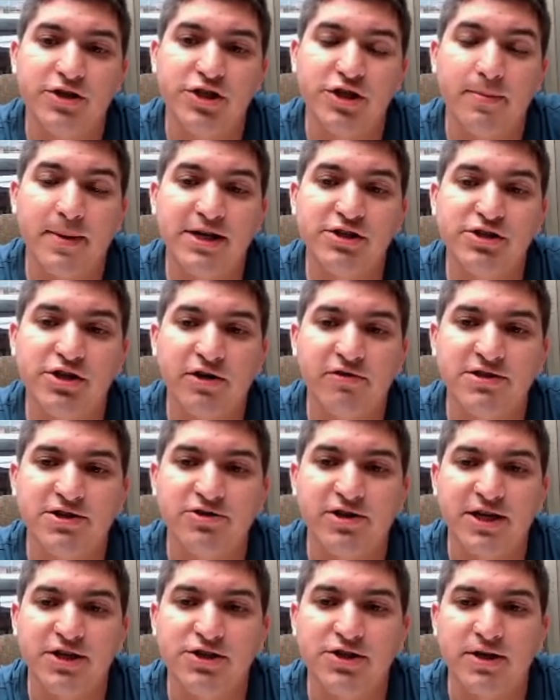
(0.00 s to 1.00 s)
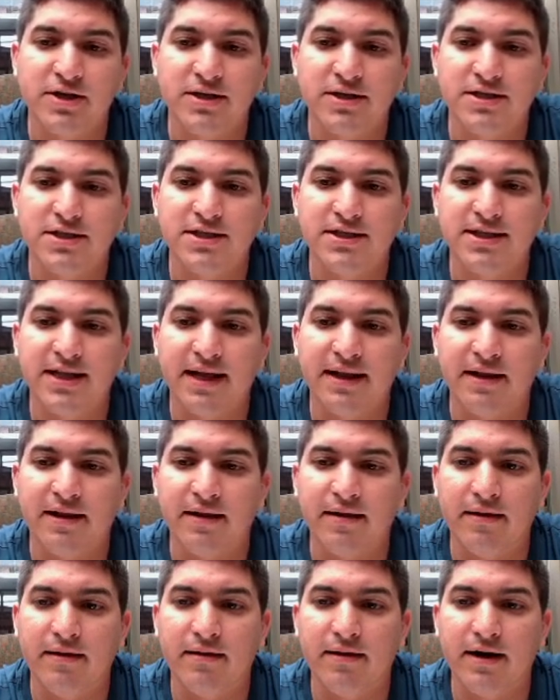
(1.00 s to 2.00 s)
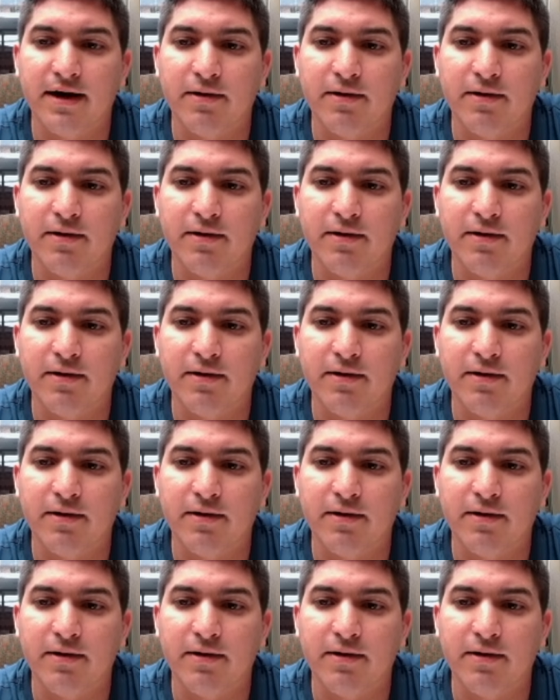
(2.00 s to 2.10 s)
geometric restrictions, then